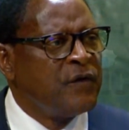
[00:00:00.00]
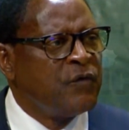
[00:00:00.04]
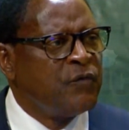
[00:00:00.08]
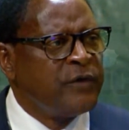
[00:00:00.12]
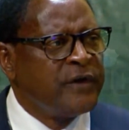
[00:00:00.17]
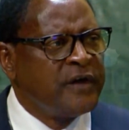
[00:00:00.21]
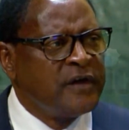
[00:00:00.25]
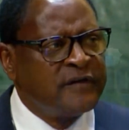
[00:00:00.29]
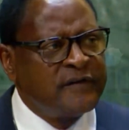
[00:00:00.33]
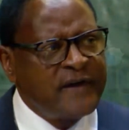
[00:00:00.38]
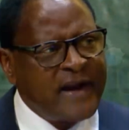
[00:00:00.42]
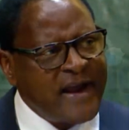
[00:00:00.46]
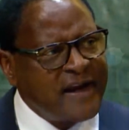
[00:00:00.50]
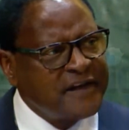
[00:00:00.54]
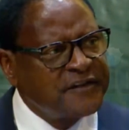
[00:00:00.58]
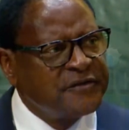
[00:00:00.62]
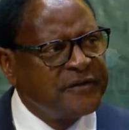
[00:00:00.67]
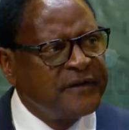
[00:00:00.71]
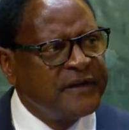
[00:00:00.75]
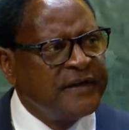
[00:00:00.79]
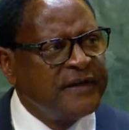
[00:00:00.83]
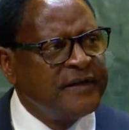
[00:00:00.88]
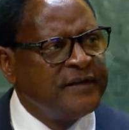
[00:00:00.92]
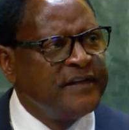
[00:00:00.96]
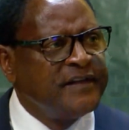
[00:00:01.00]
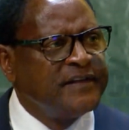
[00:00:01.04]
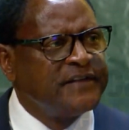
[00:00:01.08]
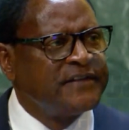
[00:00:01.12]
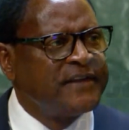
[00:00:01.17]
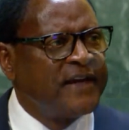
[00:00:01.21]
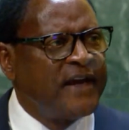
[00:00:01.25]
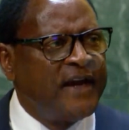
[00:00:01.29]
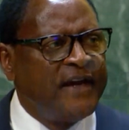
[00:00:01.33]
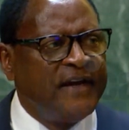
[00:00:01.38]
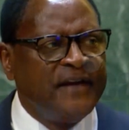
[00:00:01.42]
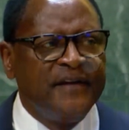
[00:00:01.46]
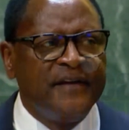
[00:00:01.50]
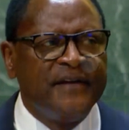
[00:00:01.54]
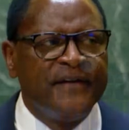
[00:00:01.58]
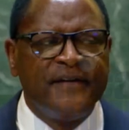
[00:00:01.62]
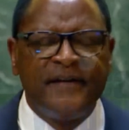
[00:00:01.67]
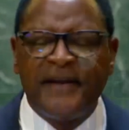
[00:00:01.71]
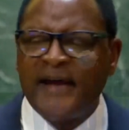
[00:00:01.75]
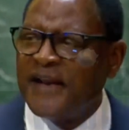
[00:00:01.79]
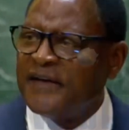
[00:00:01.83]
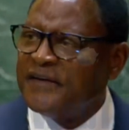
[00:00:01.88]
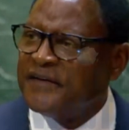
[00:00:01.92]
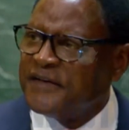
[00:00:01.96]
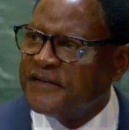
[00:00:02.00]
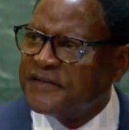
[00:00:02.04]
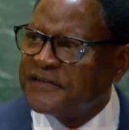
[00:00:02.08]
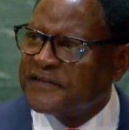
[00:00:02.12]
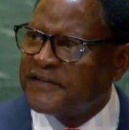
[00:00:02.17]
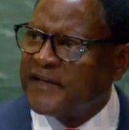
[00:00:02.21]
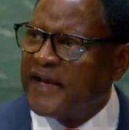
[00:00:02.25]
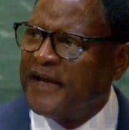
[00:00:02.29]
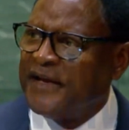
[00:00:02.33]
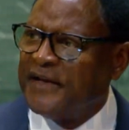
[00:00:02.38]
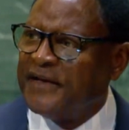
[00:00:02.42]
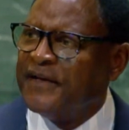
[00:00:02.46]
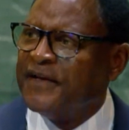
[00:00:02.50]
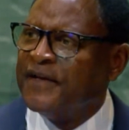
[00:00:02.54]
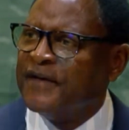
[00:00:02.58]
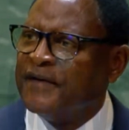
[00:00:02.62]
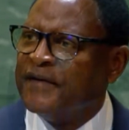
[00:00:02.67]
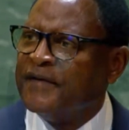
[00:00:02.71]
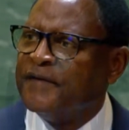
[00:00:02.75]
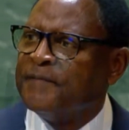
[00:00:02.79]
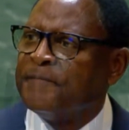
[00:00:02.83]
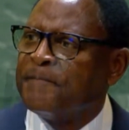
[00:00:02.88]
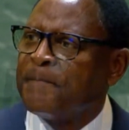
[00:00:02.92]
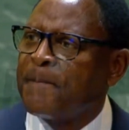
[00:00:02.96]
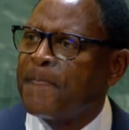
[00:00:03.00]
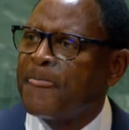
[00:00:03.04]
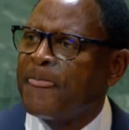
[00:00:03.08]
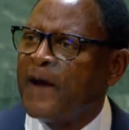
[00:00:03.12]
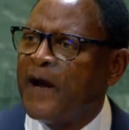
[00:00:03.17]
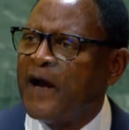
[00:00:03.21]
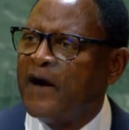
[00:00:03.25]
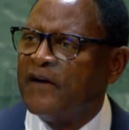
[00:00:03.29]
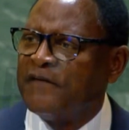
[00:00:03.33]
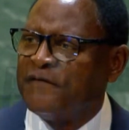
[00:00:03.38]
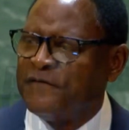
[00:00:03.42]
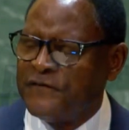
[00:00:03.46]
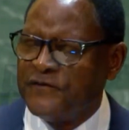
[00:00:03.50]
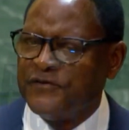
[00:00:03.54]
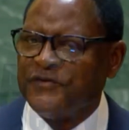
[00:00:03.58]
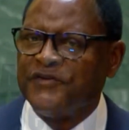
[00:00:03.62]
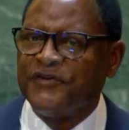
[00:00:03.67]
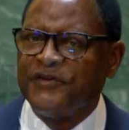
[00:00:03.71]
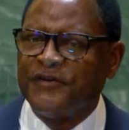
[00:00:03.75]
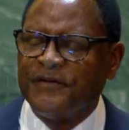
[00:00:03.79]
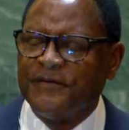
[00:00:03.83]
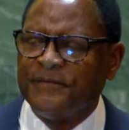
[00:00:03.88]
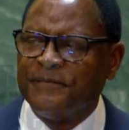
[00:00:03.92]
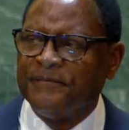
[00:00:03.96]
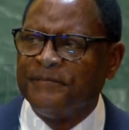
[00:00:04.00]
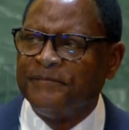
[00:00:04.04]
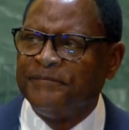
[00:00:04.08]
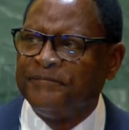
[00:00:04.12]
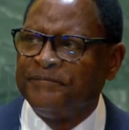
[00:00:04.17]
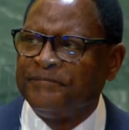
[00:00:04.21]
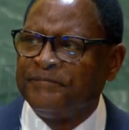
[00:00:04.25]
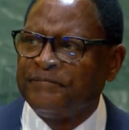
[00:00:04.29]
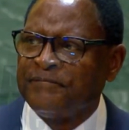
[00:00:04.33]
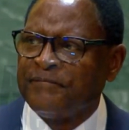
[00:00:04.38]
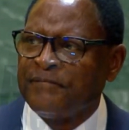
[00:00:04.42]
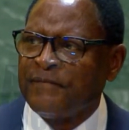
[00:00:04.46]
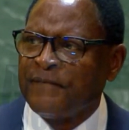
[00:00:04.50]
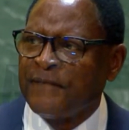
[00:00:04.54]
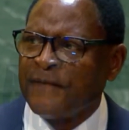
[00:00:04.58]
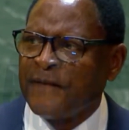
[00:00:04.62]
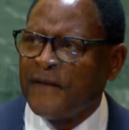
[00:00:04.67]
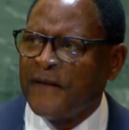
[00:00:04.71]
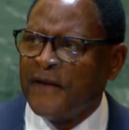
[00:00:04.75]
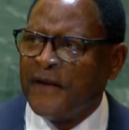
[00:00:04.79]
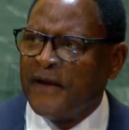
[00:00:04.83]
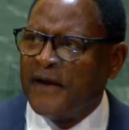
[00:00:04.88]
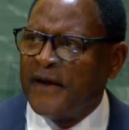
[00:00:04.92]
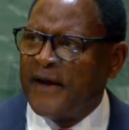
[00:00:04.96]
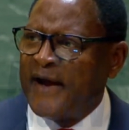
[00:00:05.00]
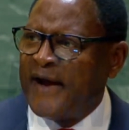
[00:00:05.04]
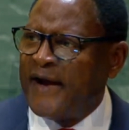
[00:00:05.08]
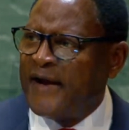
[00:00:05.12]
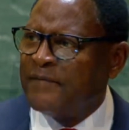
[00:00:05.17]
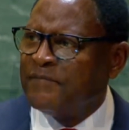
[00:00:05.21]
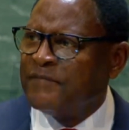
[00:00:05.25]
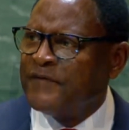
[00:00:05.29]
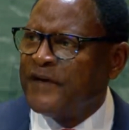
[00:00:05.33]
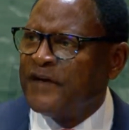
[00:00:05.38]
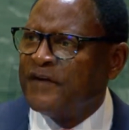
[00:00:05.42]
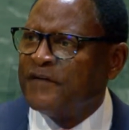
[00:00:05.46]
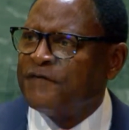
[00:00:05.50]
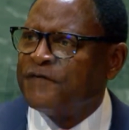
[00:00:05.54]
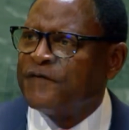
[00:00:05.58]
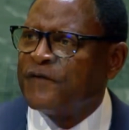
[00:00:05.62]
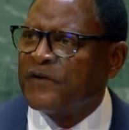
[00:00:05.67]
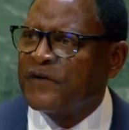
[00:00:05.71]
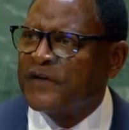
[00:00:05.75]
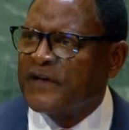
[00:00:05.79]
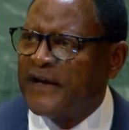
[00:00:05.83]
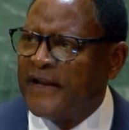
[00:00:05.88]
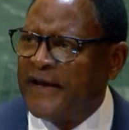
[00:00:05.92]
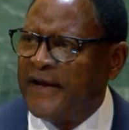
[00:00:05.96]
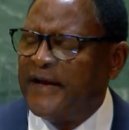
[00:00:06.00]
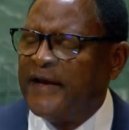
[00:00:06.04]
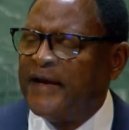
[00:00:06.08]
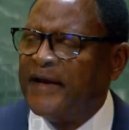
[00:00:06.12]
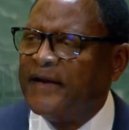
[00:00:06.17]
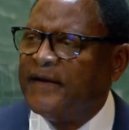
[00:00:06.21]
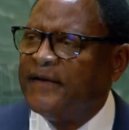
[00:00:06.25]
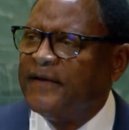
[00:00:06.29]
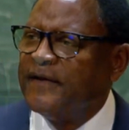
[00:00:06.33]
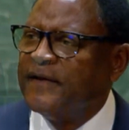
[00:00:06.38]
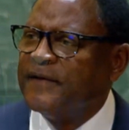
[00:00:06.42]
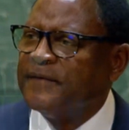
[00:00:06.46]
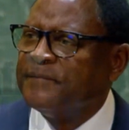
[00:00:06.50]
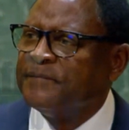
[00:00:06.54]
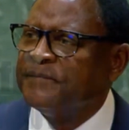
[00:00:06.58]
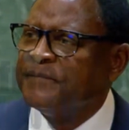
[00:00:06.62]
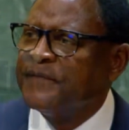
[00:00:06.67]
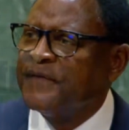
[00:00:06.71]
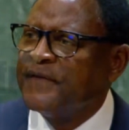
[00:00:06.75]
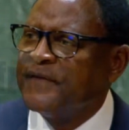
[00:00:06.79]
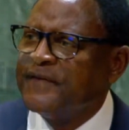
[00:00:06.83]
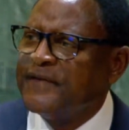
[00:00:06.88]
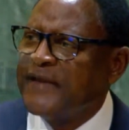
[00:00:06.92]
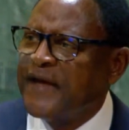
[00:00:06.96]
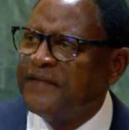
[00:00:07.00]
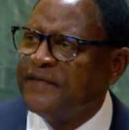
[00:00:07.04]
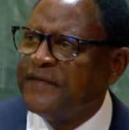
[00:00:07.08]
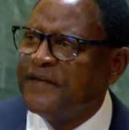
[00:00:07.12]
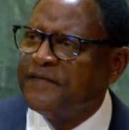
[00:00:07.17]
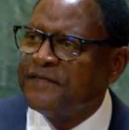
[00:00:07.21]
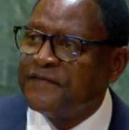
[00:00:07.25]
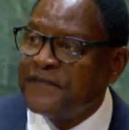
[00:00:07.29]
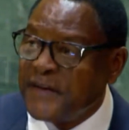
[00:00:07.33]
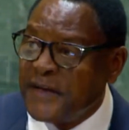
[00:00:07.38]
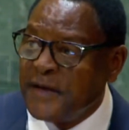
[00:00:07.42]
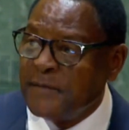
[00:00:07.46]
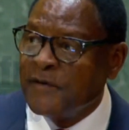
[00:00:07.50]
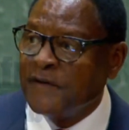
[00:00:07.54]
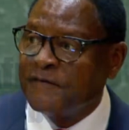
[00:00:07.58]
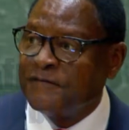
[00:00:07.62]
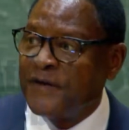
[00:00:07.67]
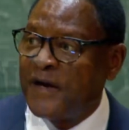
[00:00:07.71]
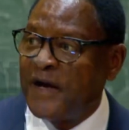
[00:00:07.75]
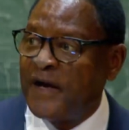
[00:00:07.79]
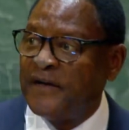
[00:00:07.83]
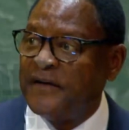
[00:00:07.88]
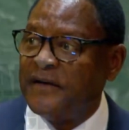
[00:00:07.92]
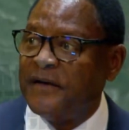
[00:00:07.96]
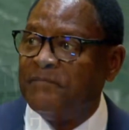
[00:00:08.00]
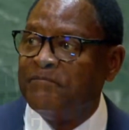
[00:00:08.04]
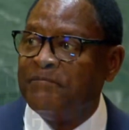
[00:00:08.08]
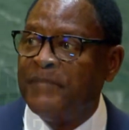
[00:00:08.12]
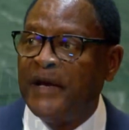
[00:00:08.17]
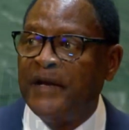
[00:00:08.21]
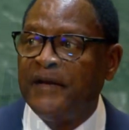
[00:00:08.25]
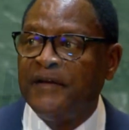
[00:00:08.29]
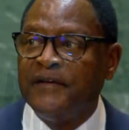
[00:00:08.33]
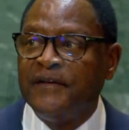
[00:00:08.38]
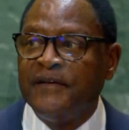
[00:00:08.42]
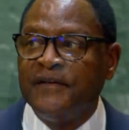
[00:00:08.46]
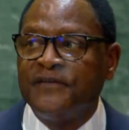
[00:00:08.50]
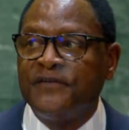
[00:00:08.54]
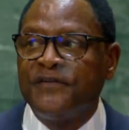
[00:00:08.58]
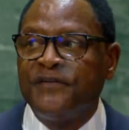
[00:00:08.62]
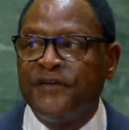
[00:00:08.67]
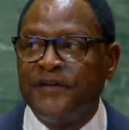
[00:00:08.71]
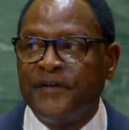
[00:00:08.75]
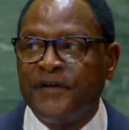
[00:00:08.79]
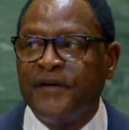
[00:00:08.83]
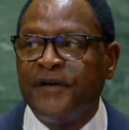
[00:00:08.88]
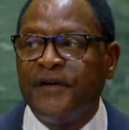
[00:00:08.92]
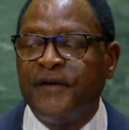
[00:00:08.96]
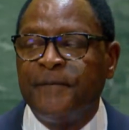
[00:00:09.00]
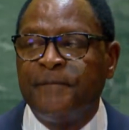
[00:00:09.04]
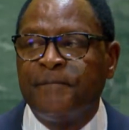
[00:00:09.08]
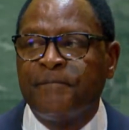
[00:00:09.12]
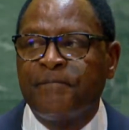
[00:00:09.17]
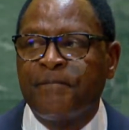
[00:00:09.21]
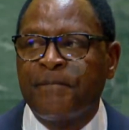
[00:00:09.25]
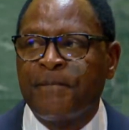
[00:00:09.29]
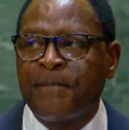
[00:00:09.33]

we are actually designing and deciding our future. I am therefore glad that the theme of our debate this year